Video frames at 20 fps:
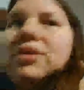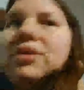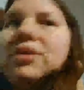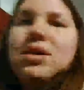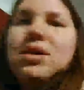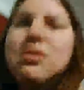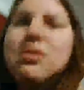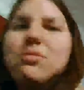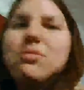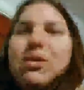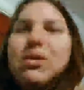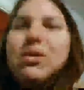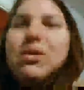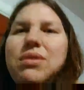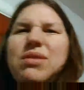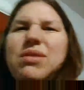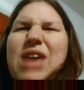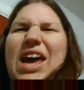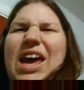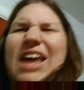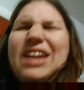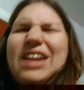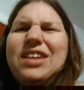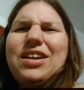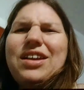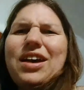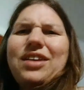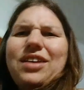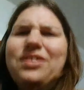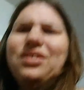about maybe
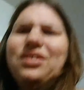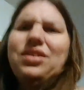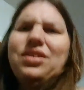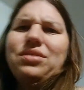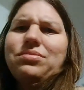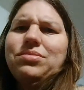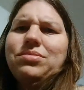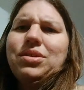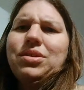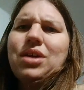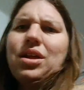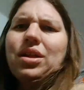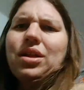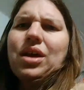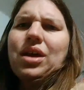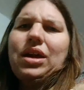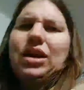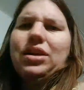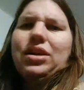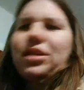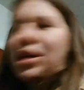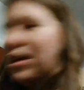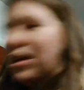anodizing them, anodizing